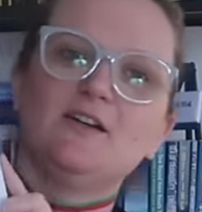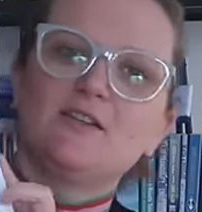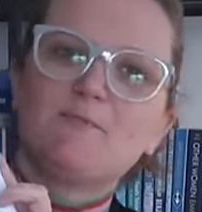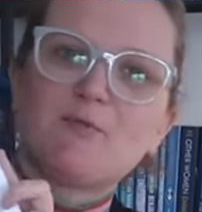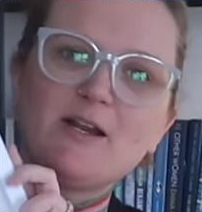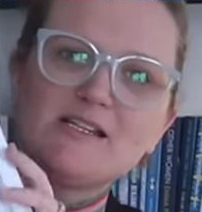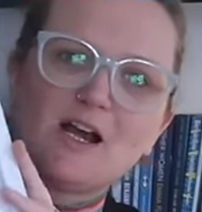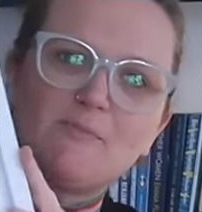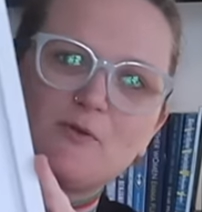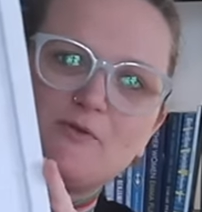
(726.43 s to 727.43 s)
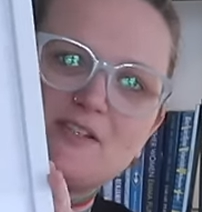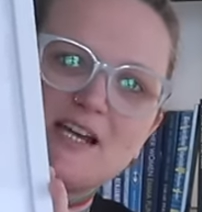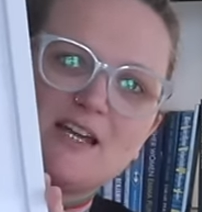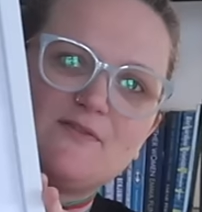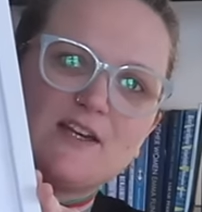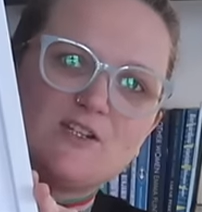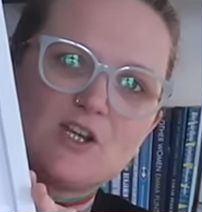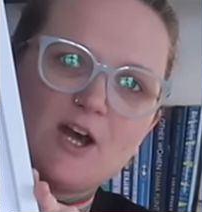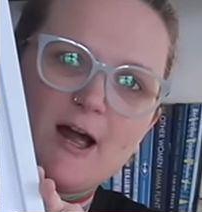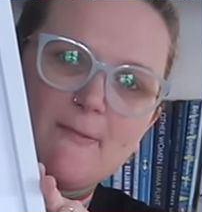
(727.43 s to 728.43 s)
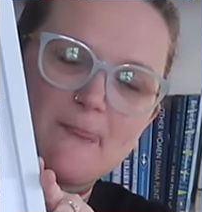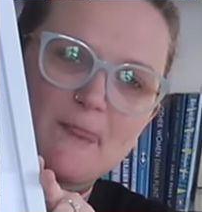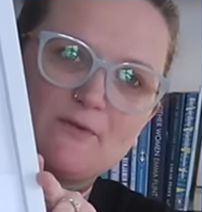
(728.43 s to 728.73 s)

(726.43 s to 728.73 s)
the print I bought for David um,